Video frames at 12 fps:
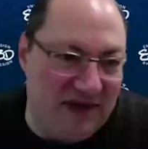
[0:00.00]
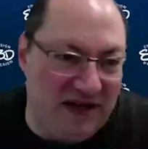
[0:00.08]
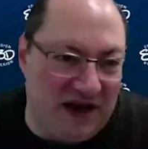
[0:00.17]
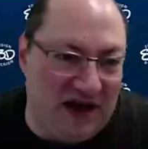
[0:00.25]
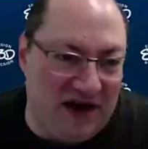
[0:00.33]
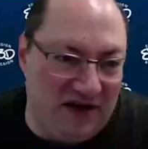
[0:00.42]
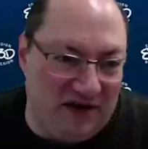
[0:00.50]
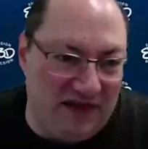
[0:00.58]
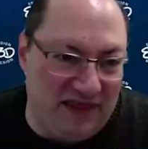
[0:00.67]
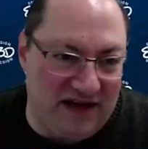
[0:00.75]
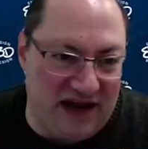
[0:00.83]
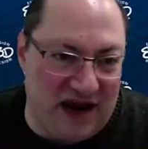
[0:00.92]
to be done
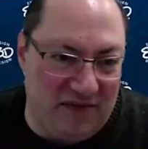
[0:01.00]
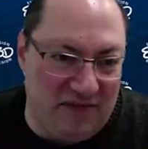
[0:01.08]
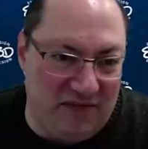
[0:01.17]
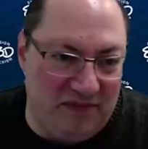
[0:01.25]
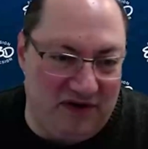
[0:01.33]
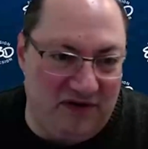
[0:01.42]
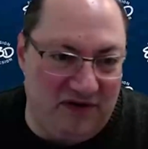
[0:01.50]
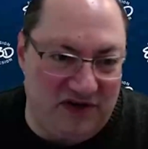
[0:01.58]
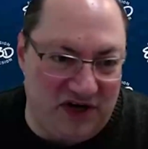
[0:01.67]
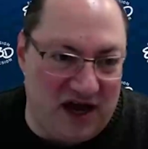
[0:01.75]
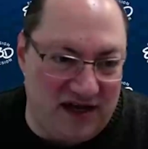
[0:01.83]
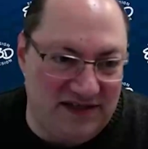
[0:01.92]
during that time period to
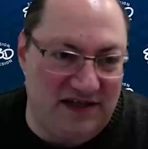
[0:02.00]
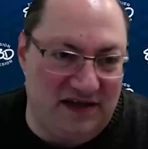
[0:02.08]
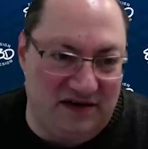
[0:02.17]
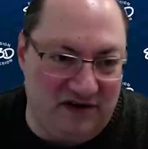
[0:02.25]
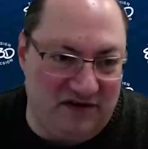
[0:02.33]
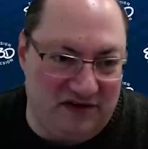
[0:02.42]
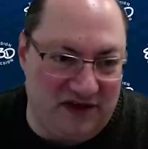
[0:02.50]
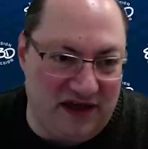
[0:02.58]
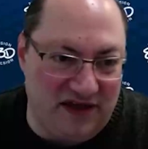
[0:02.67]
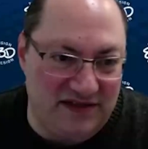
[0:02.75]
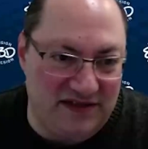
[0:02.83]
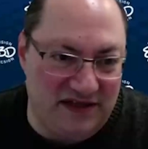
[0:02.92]
adjust and do
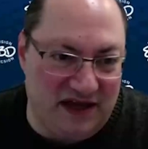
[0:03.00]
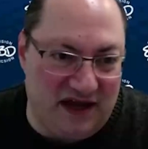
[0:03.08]
things.